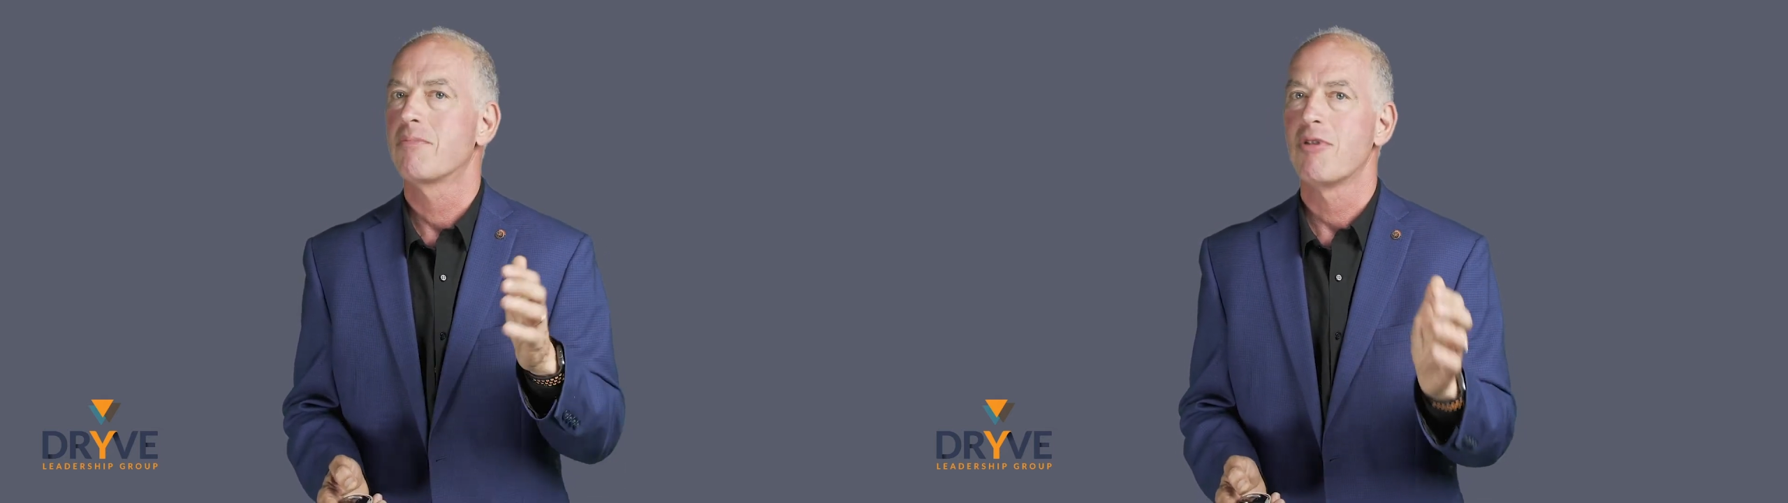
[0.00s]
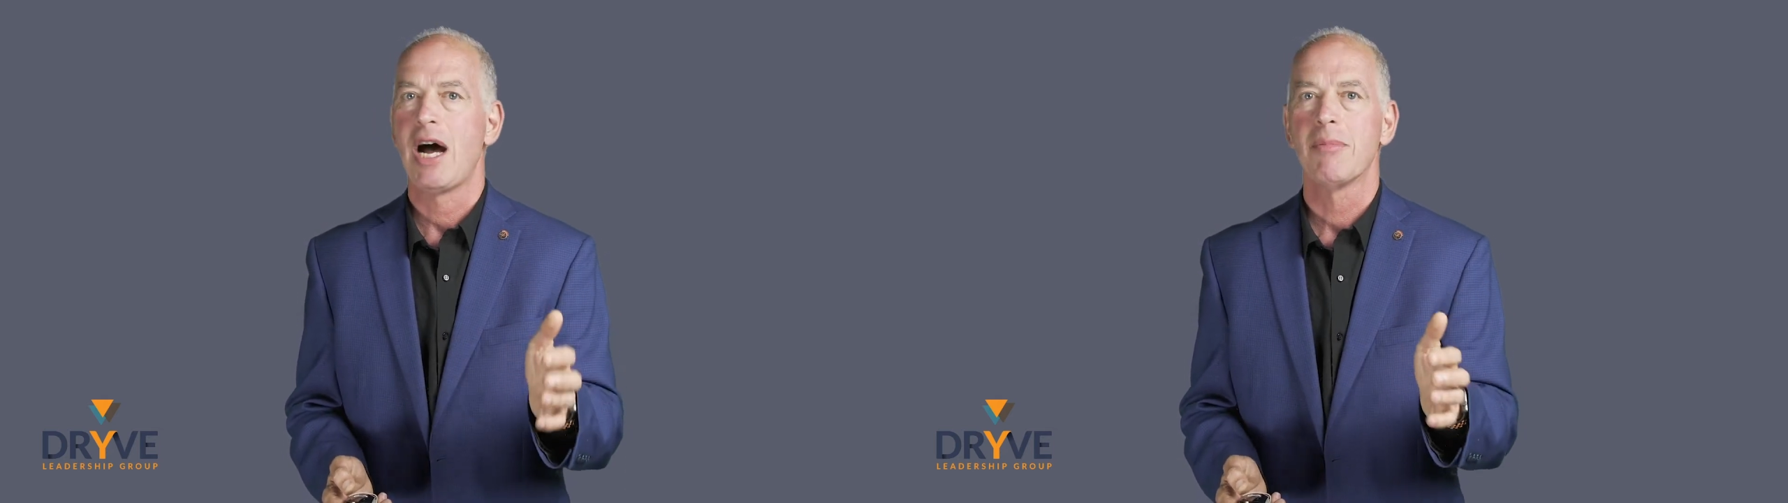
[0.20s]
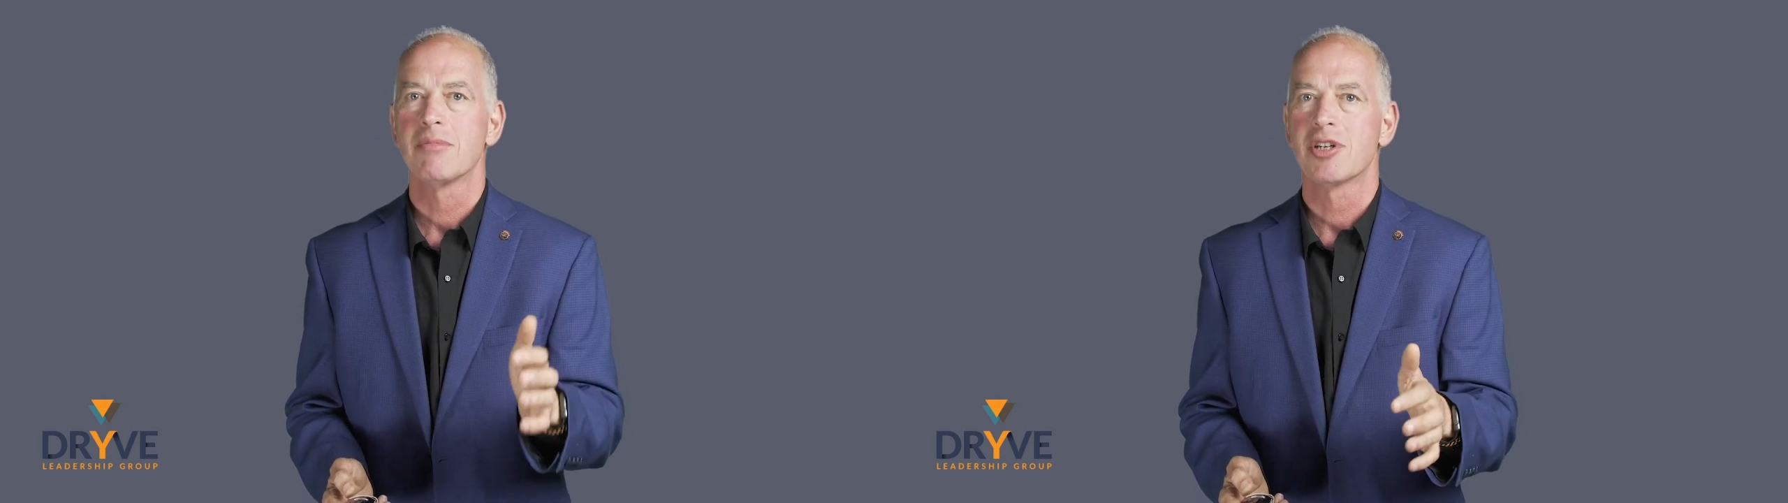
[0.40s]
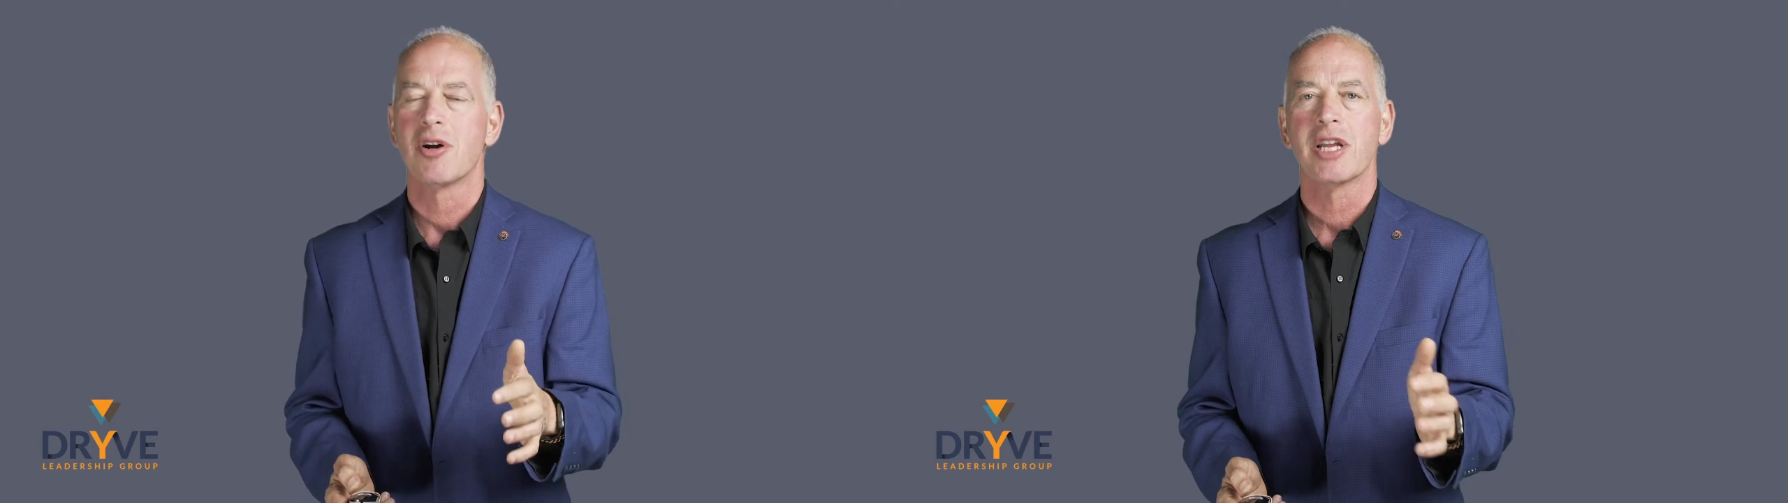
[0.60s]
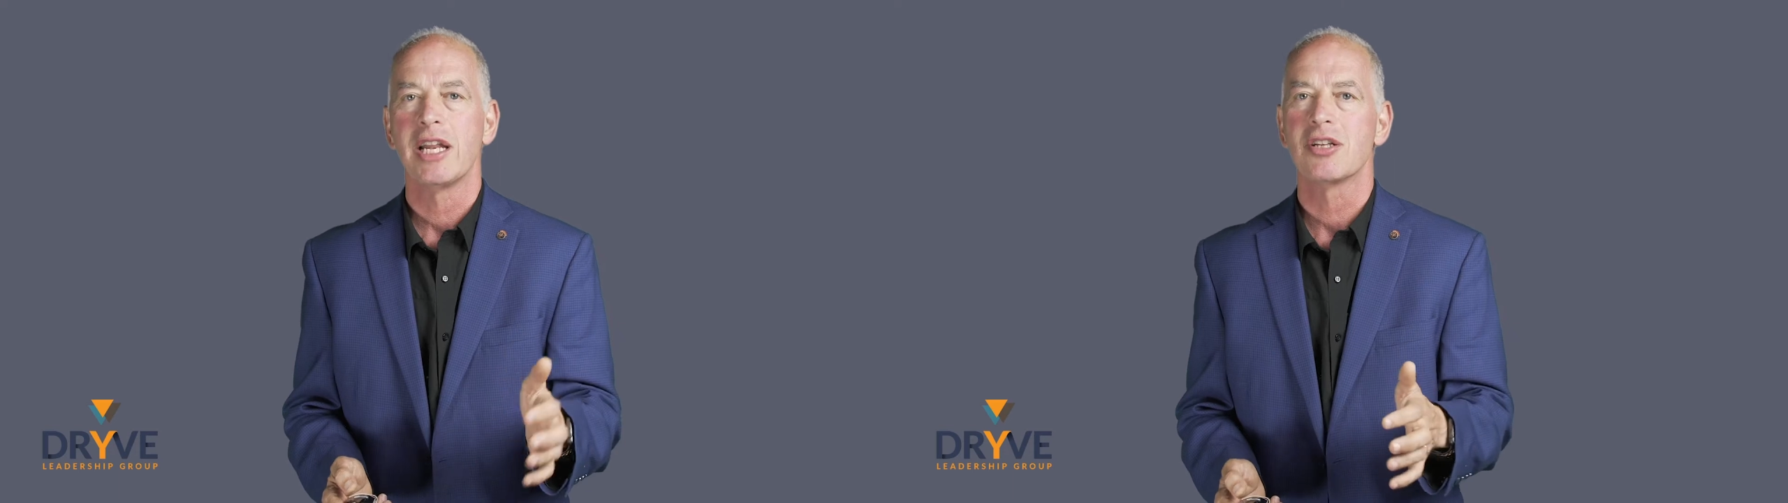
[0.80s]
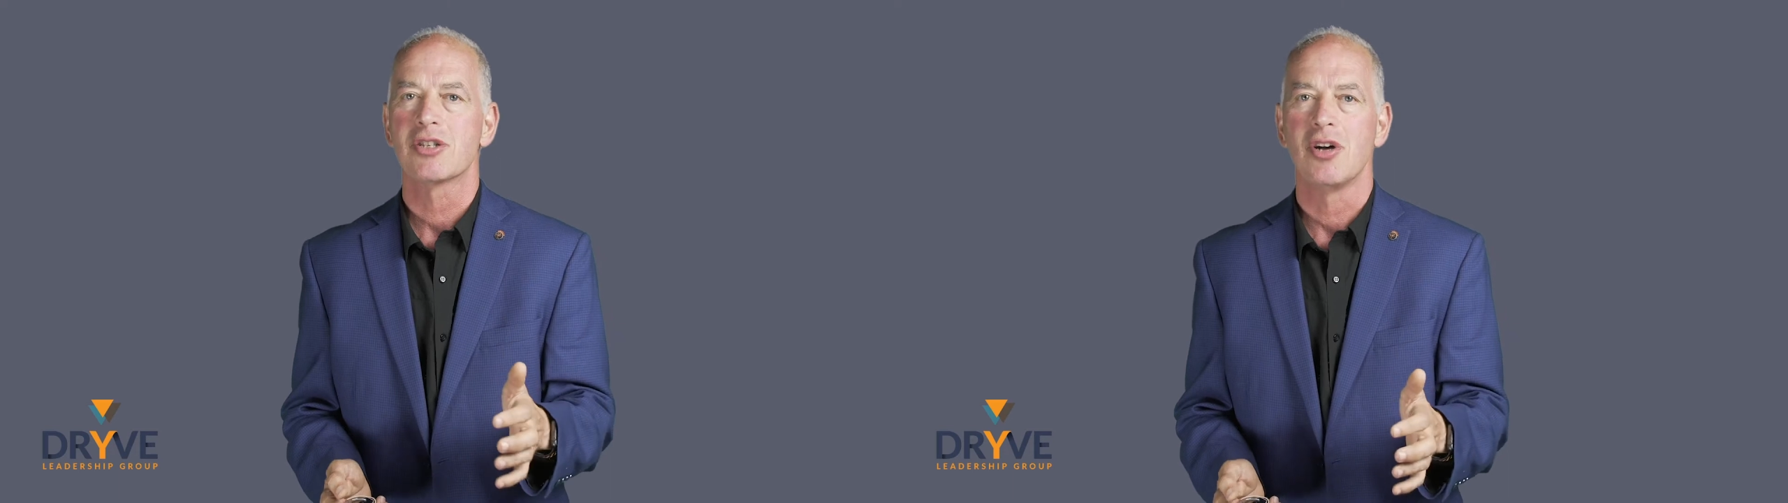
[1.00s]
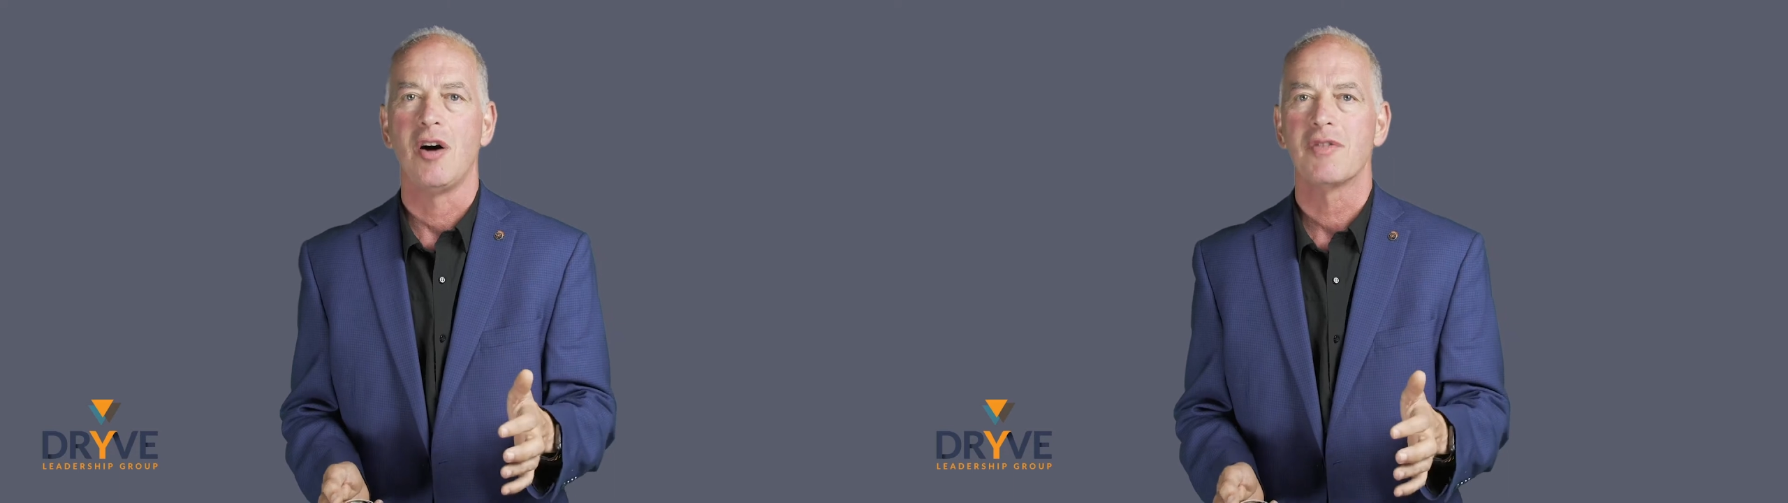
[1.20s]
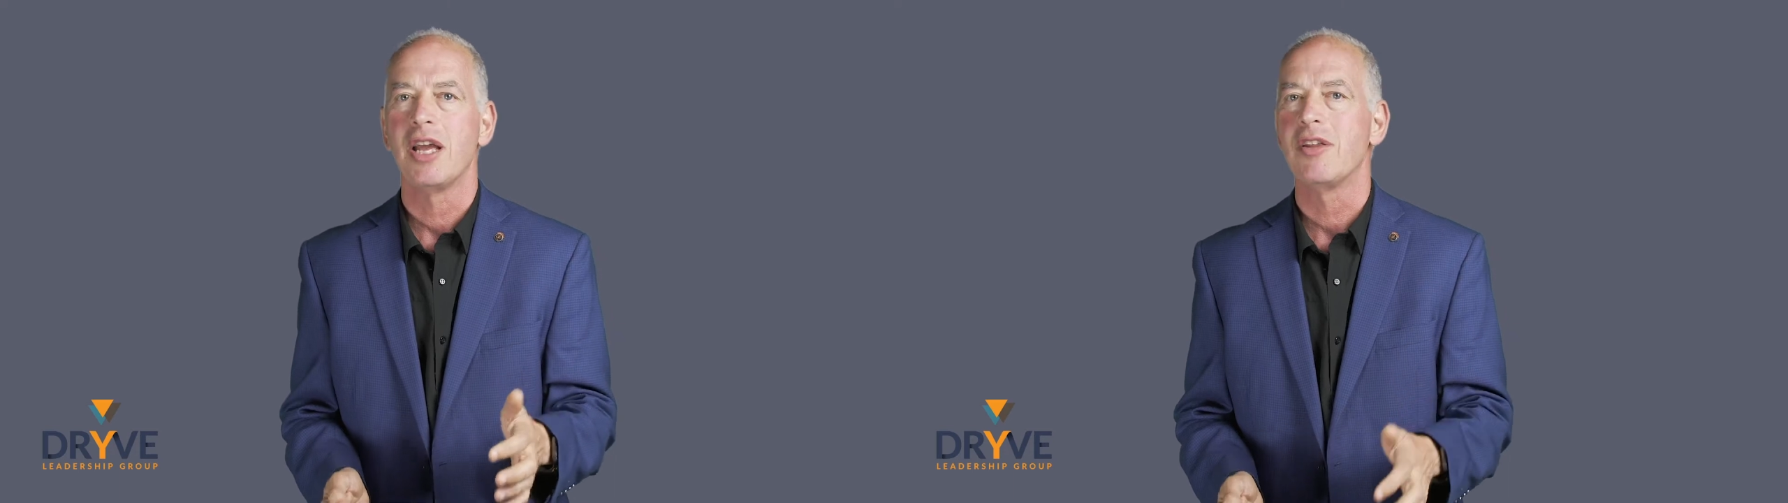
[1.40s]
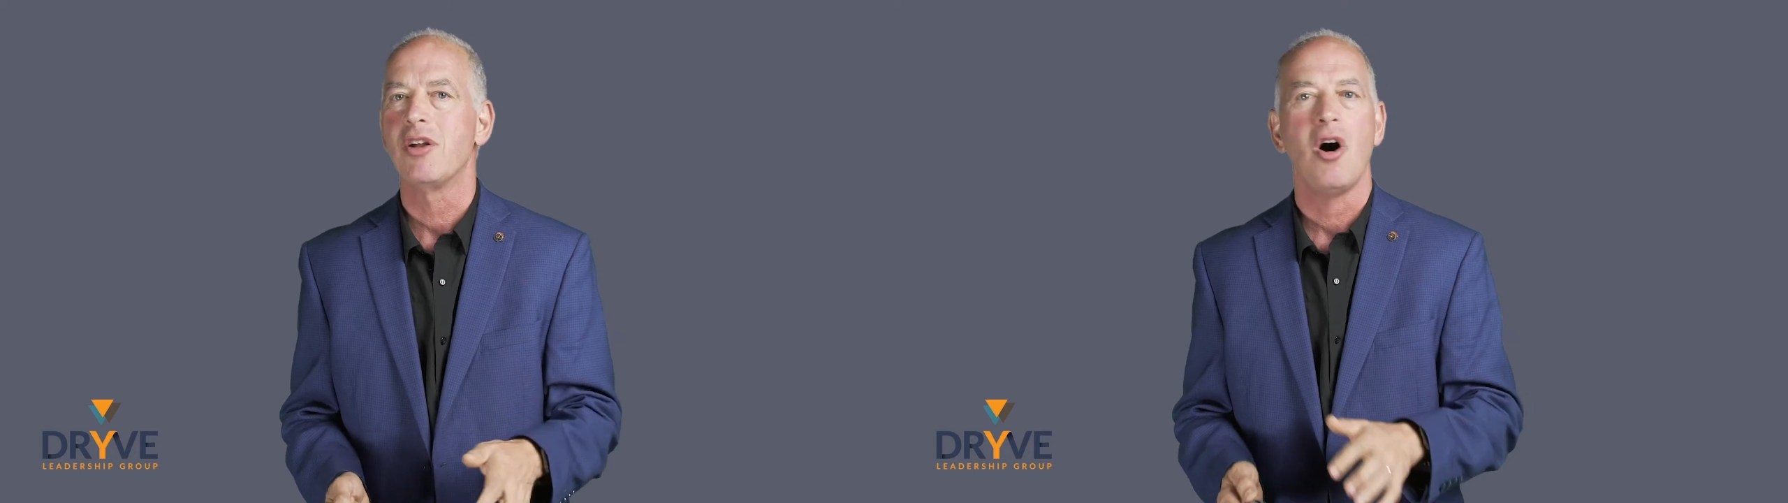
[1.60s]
problems aren't getting solved. And then